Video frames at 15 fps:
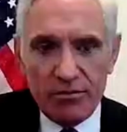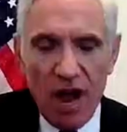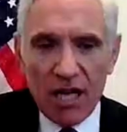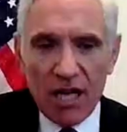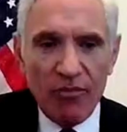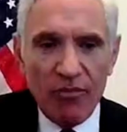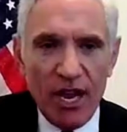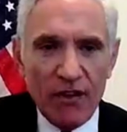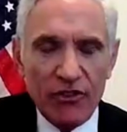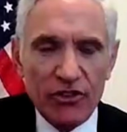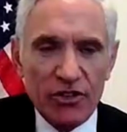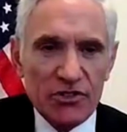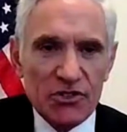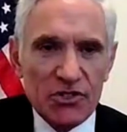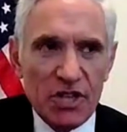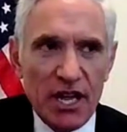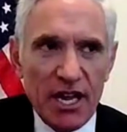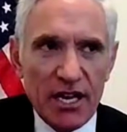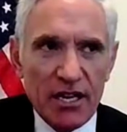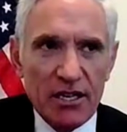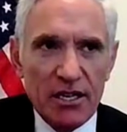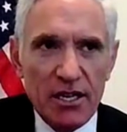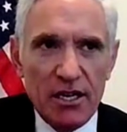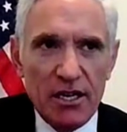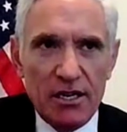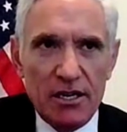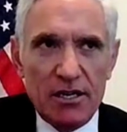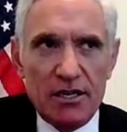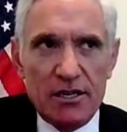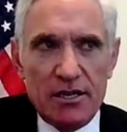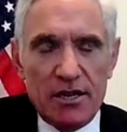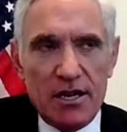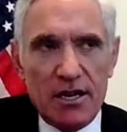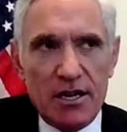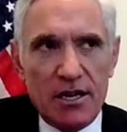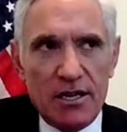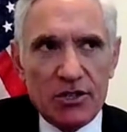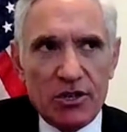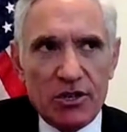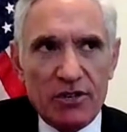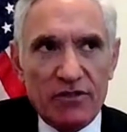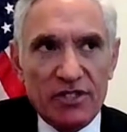proclamations like sort